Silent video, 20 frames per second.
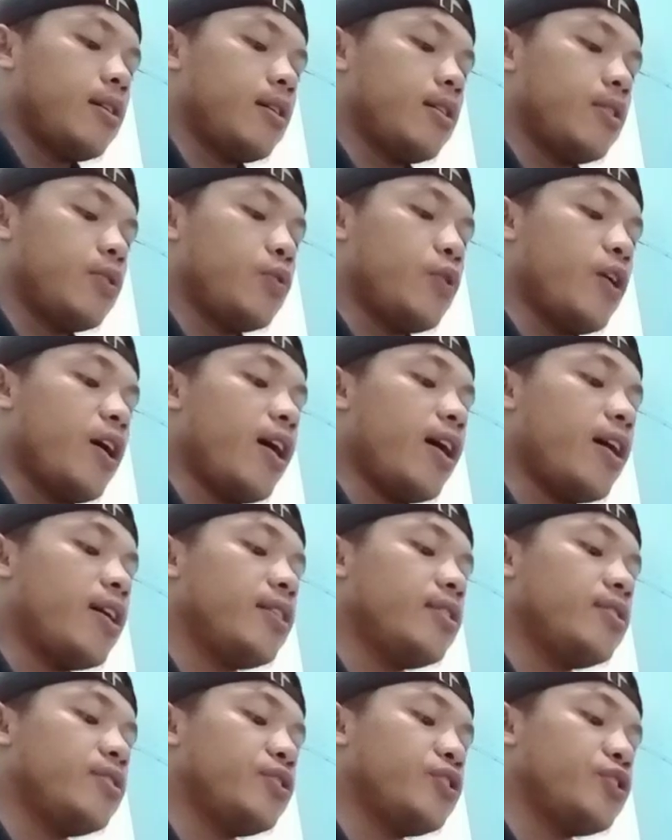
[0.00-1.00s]

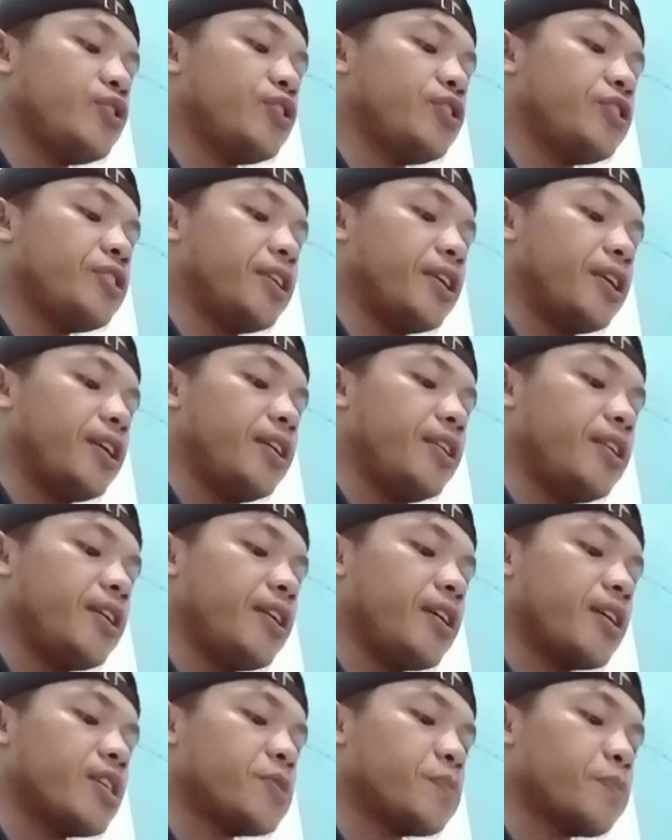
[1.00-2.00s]
Why do you need
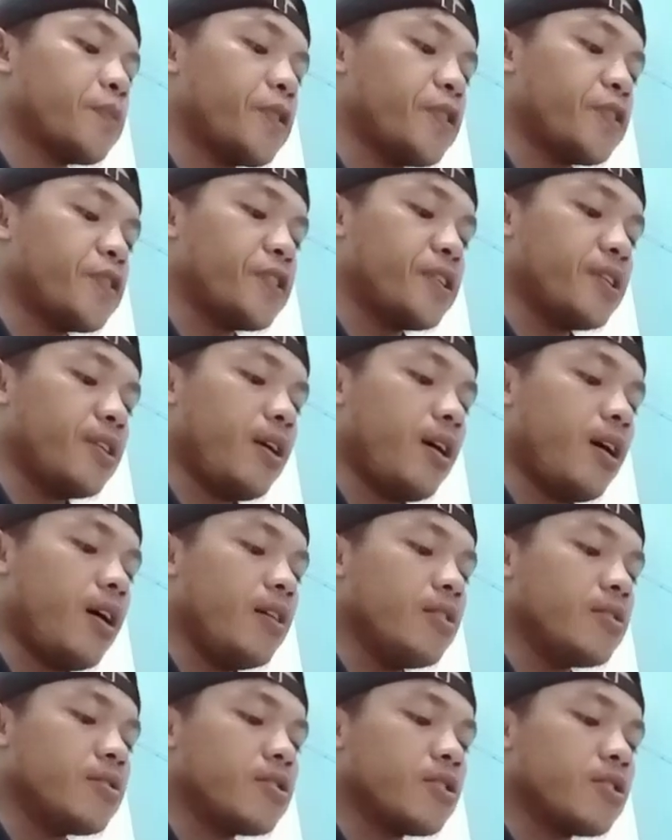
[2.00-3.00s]
an experienced
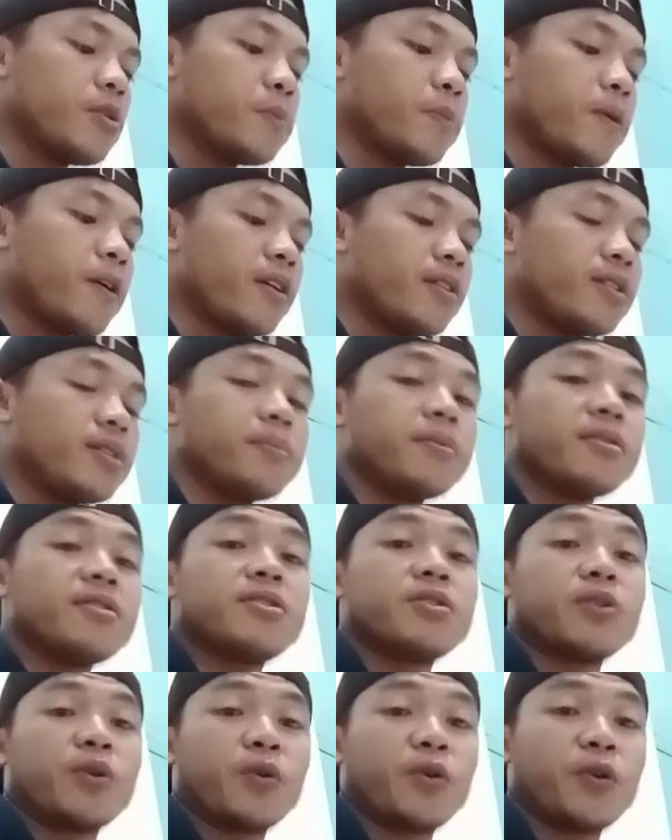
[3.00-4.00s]
Houston maritime
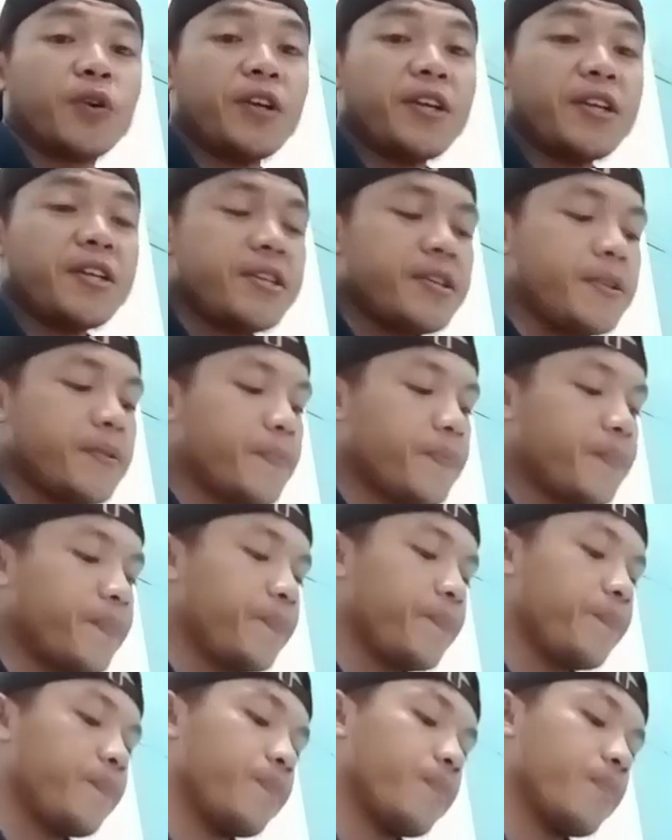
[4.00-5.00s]
attorney?
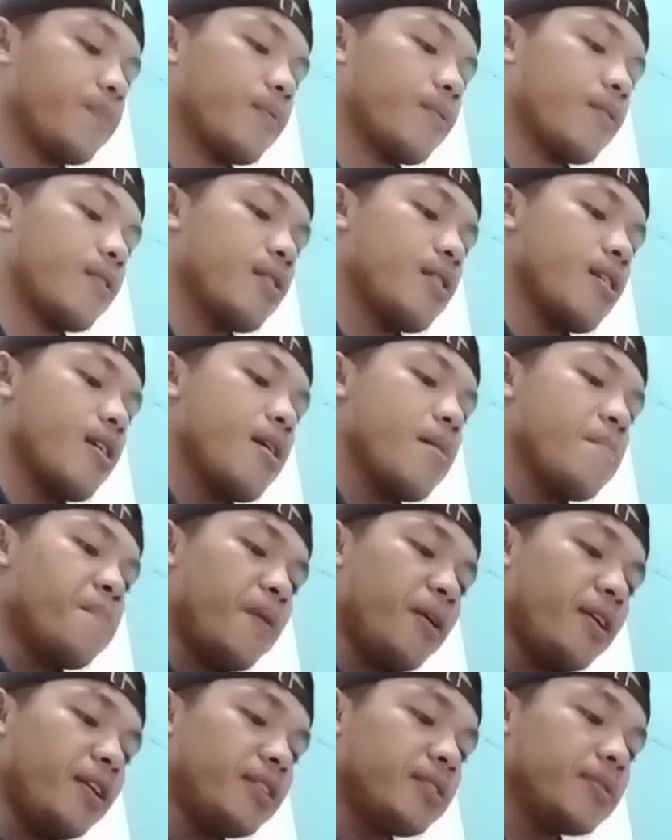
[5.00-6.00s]

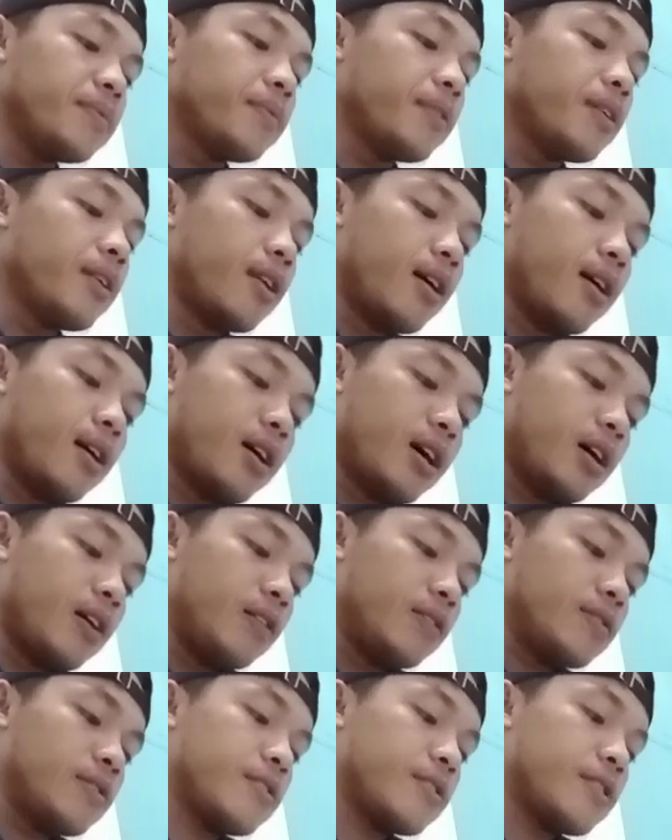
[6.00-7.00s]
Maritime
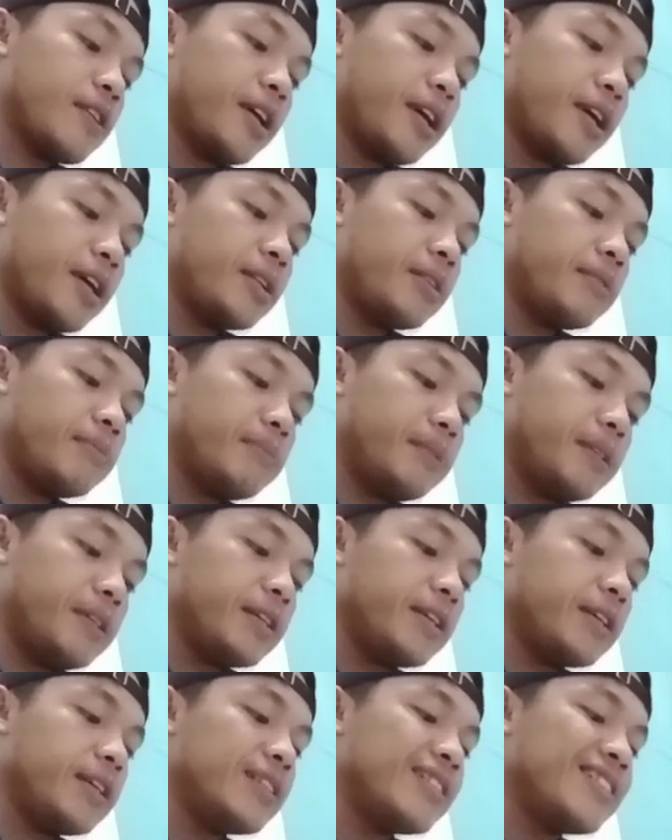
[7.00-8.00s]
laws can
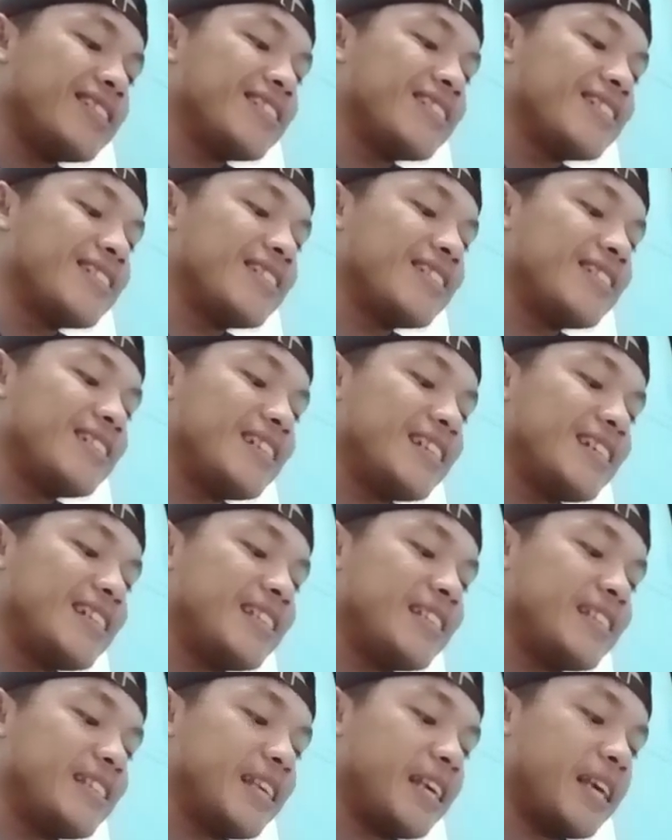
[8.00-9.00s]
be a
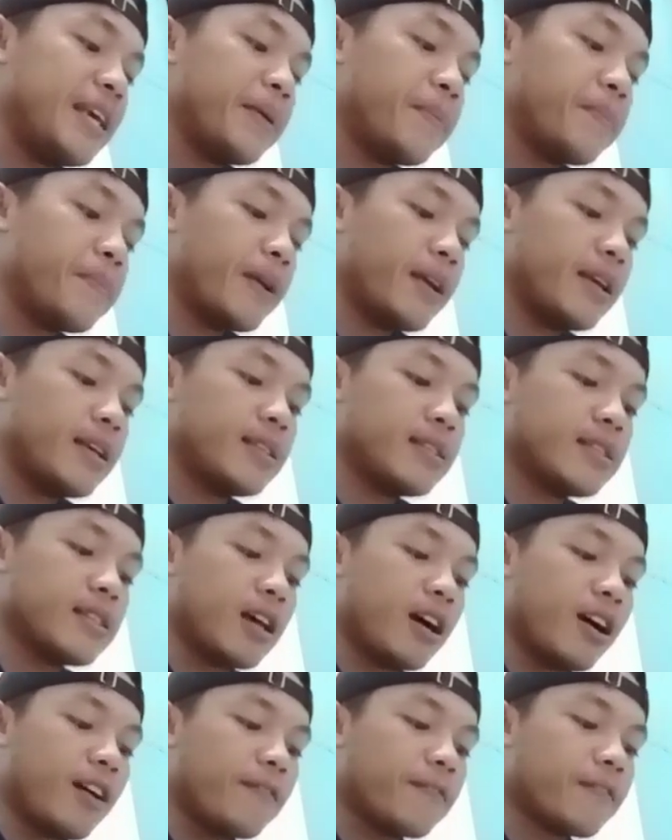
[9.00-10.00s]
dizzying maze
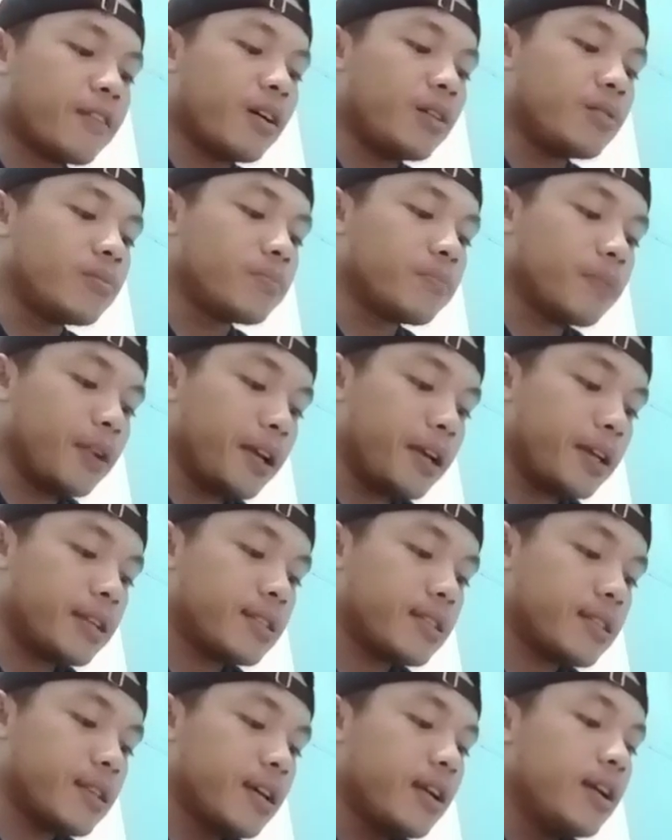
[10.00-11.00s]
of
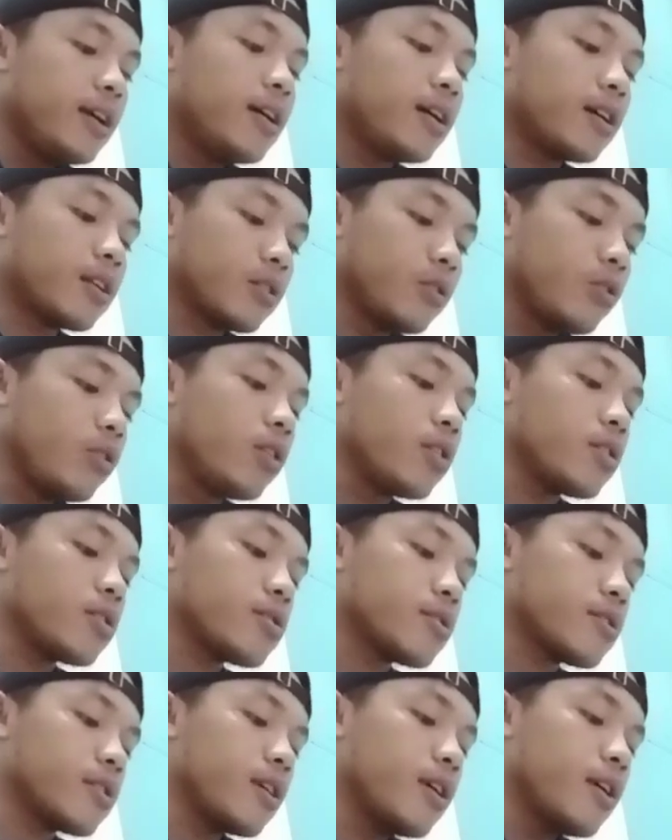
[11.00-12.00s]
complex
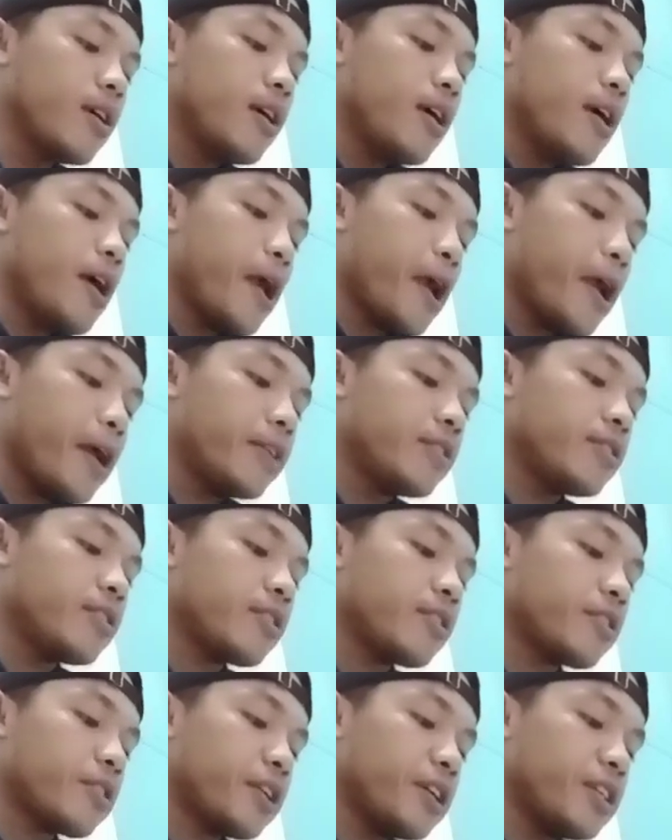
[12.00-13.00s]
rules and
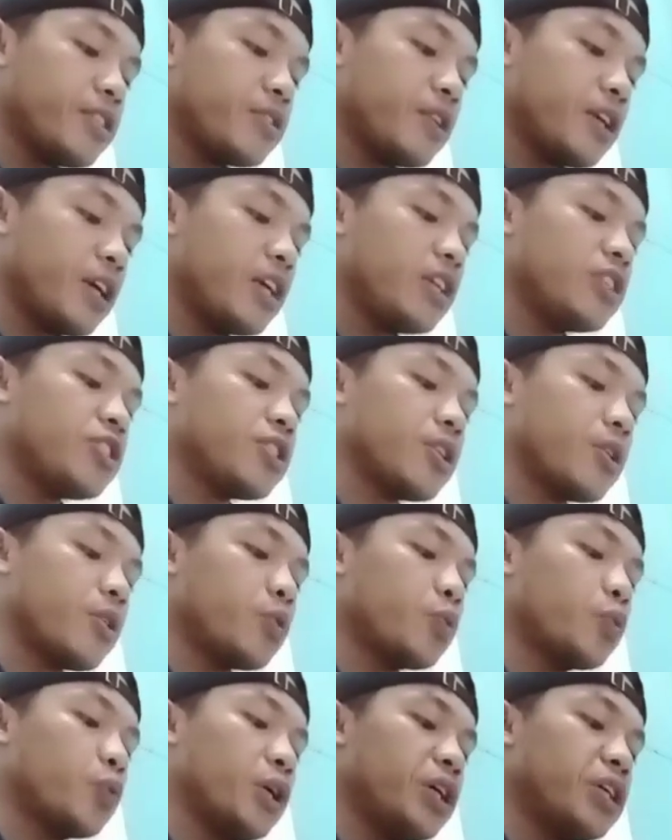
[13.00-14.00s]

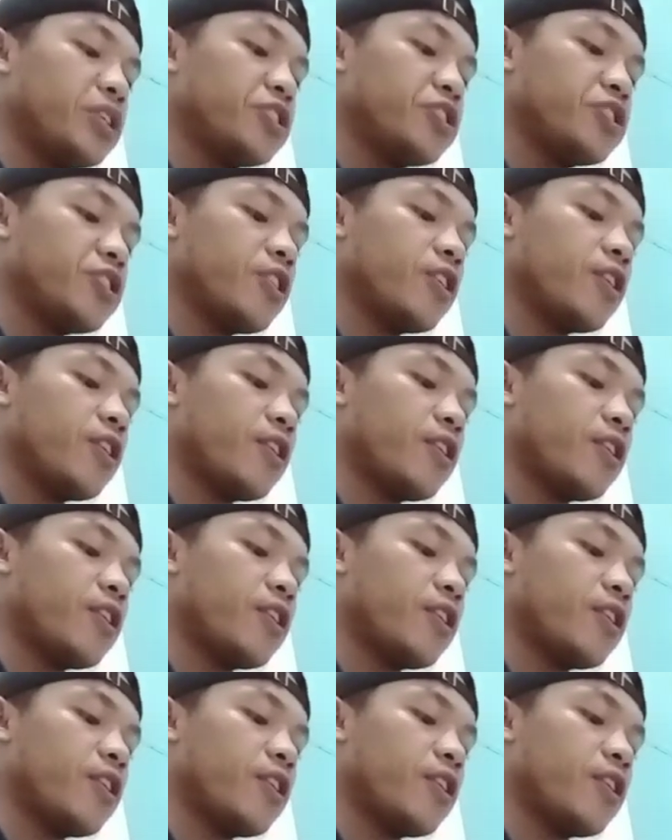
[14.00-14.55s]
regulations which